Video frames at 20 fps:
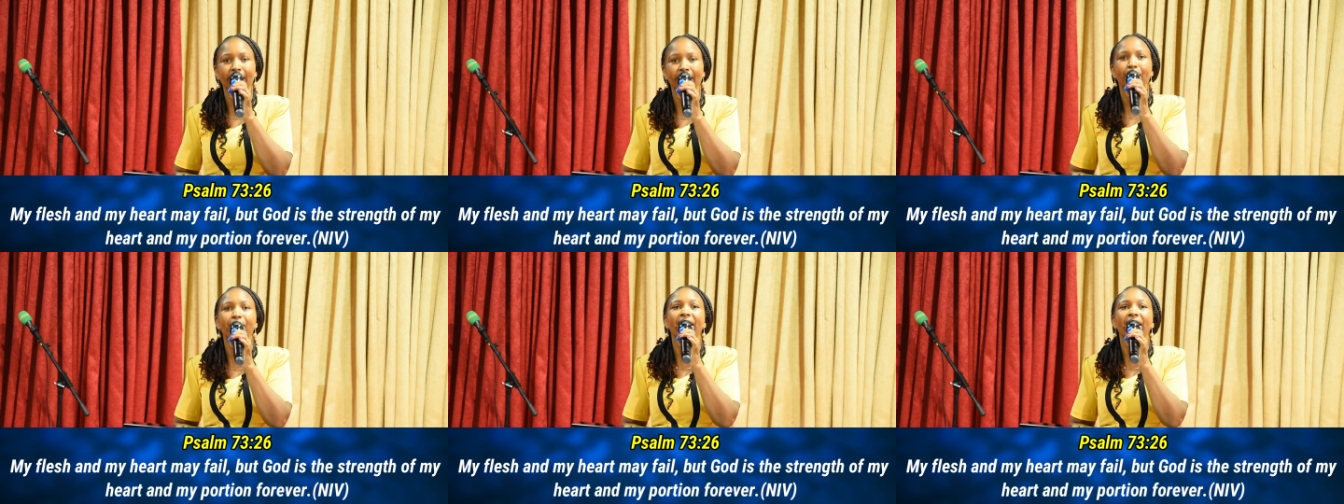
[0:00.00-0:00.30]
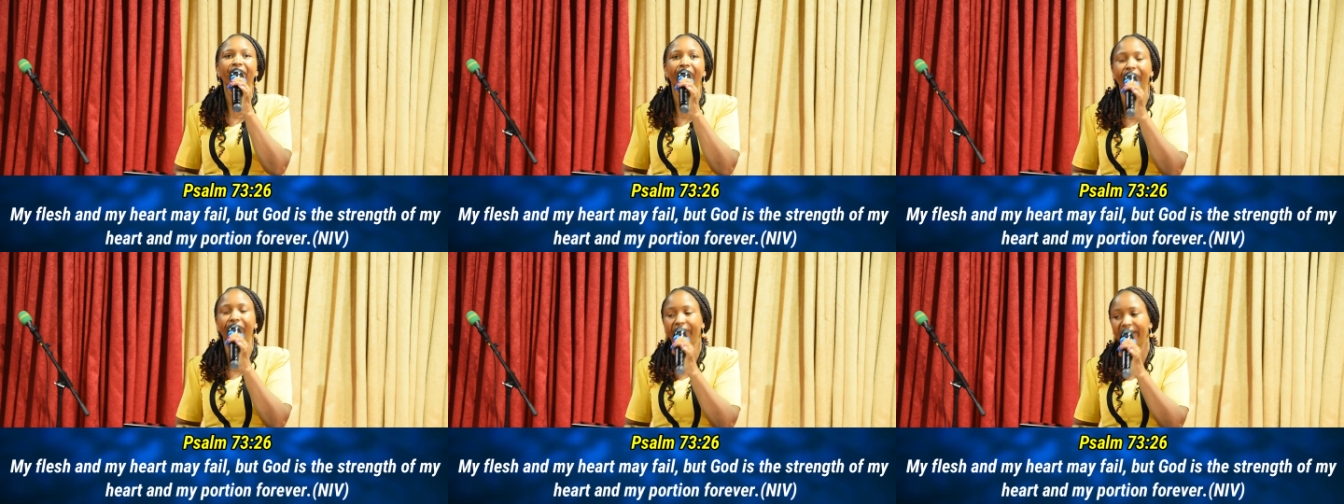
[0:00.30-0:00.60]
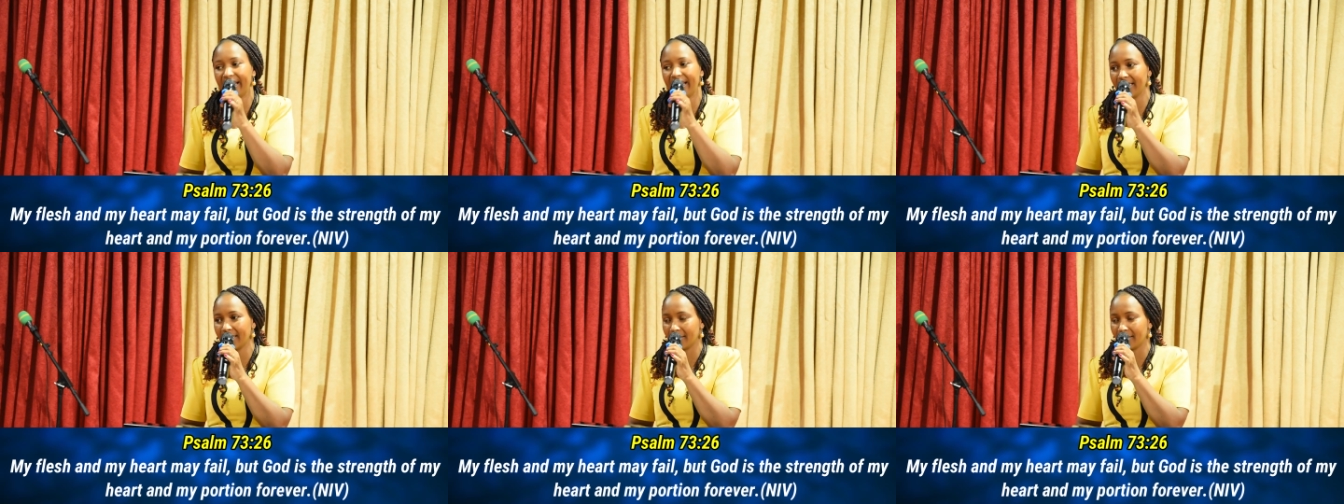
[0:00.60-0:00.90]
may
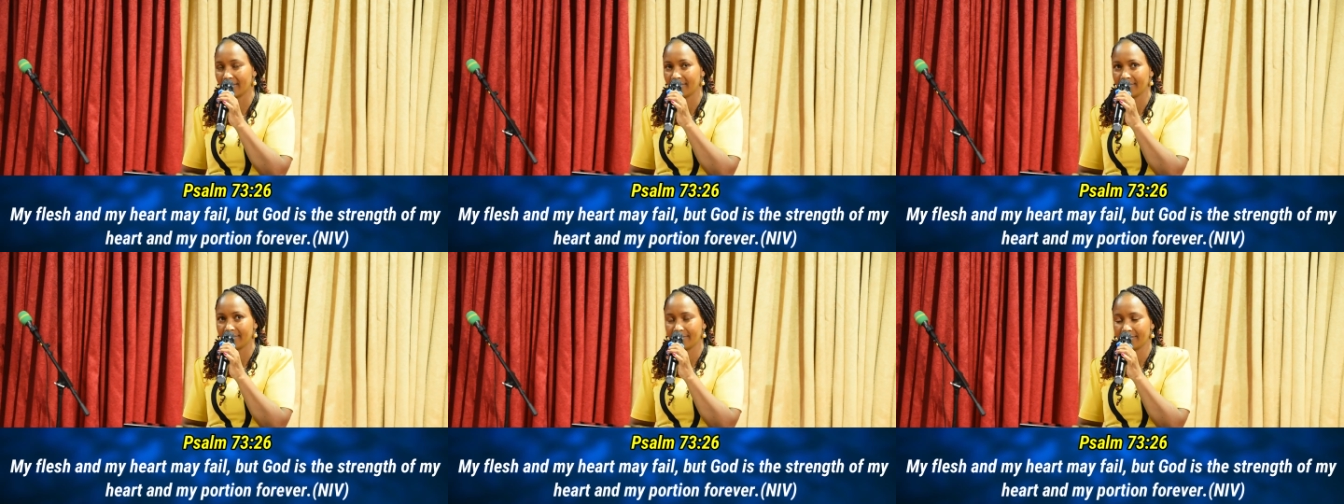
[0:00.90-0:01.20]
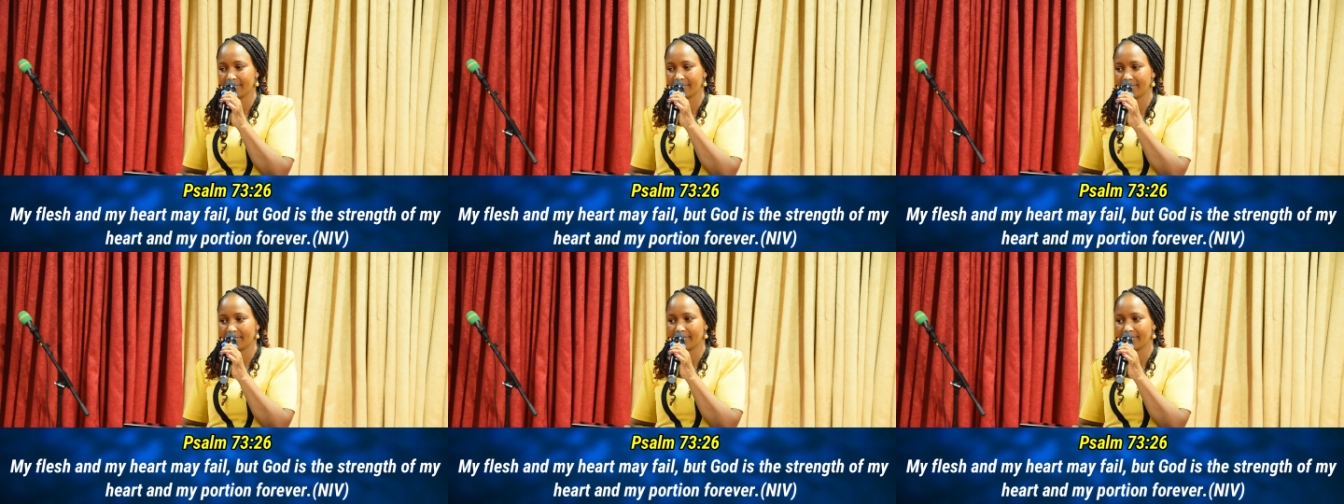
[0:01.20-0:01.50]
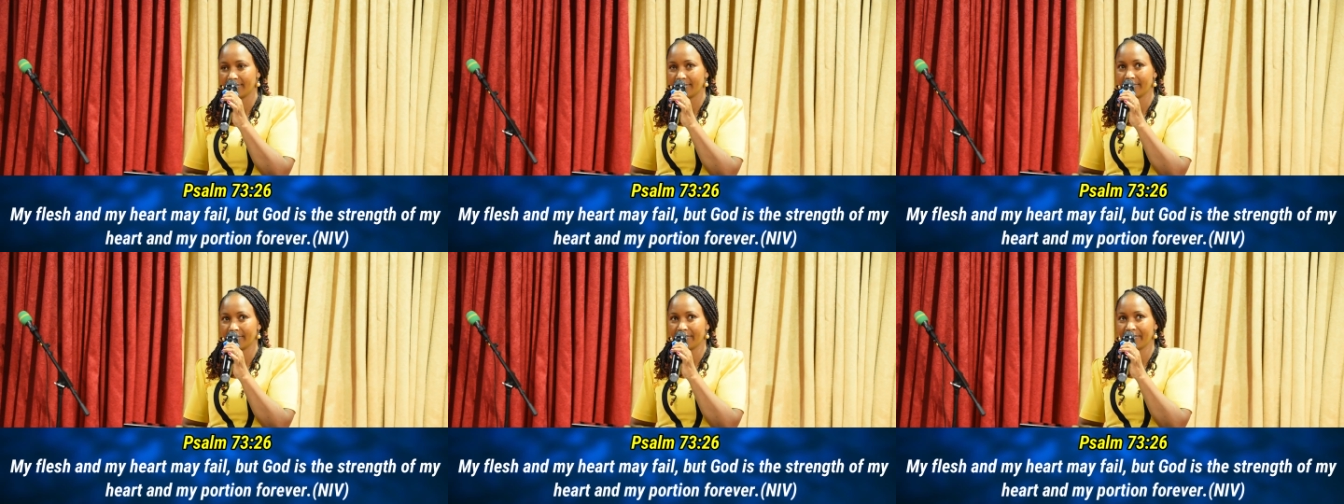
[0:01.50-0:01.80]
fail.
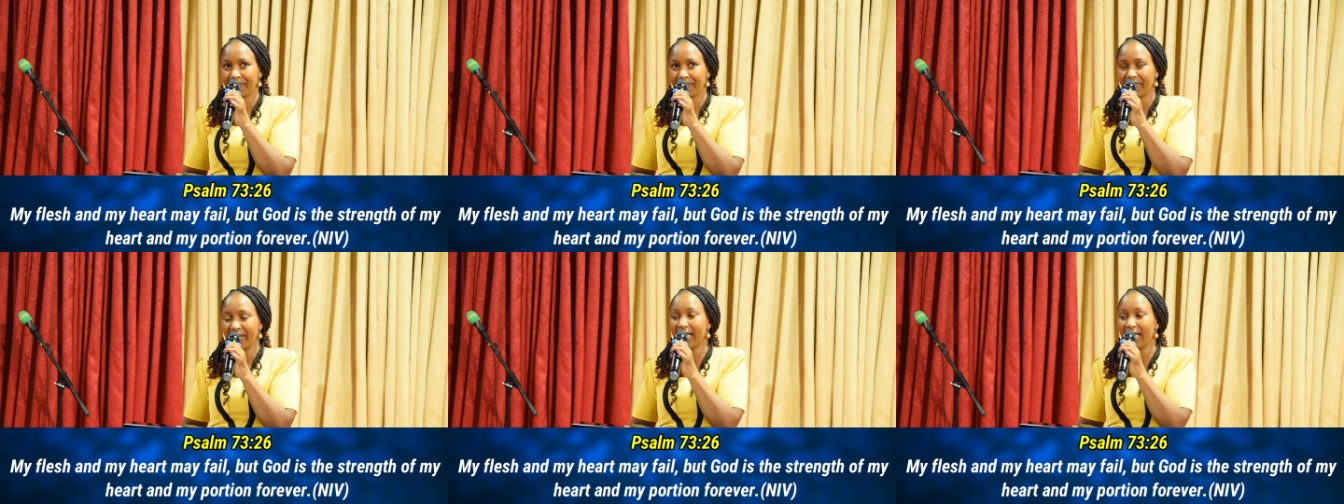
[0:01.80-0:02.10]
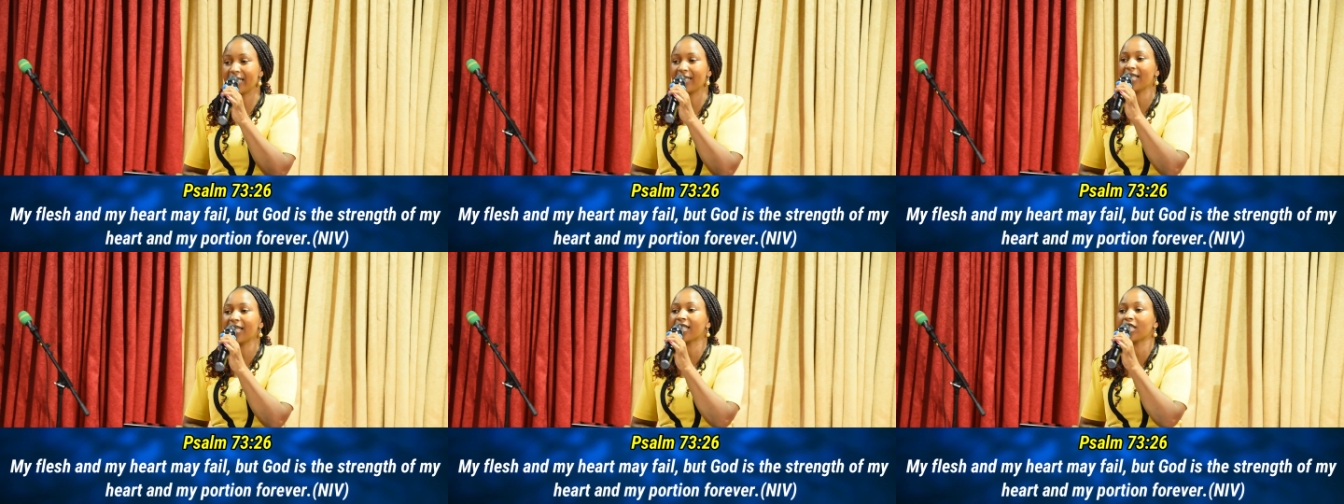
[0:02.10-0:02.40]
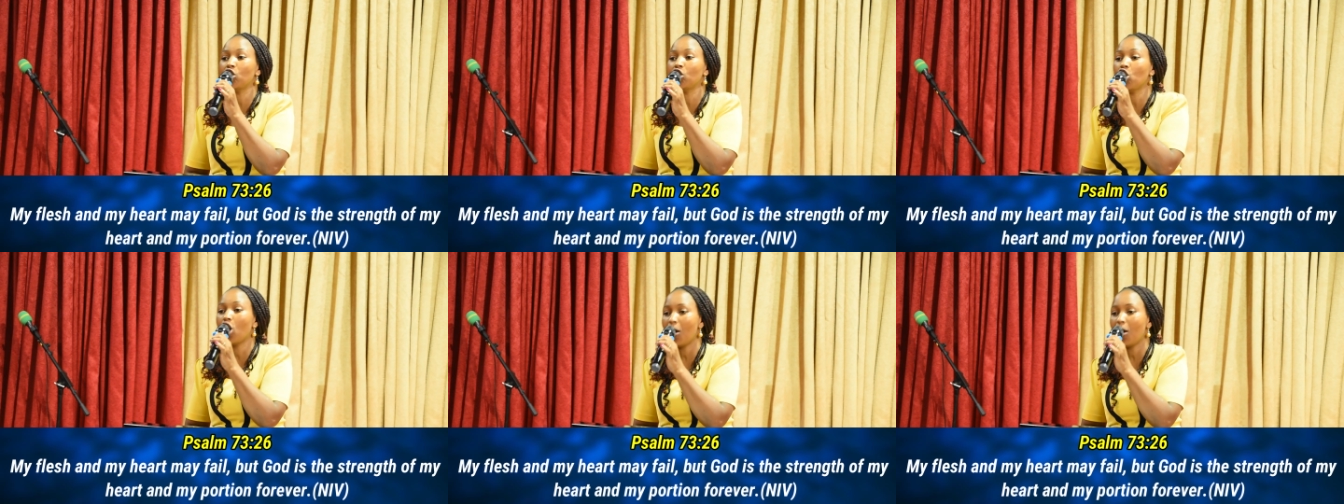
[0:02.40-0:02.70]
It
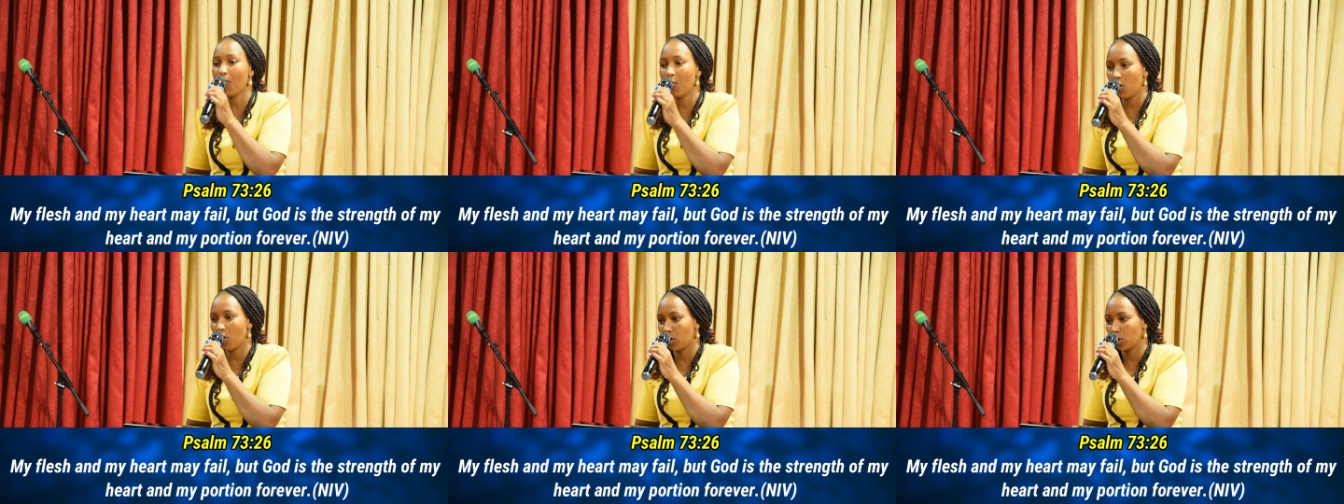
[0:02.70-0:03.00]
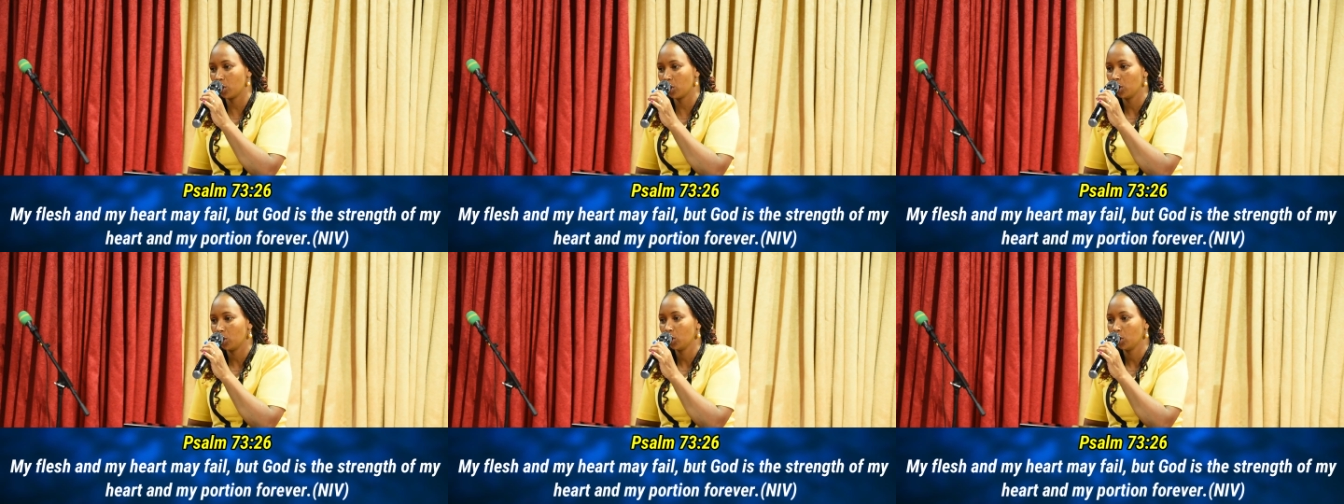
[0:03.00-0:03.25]
is normal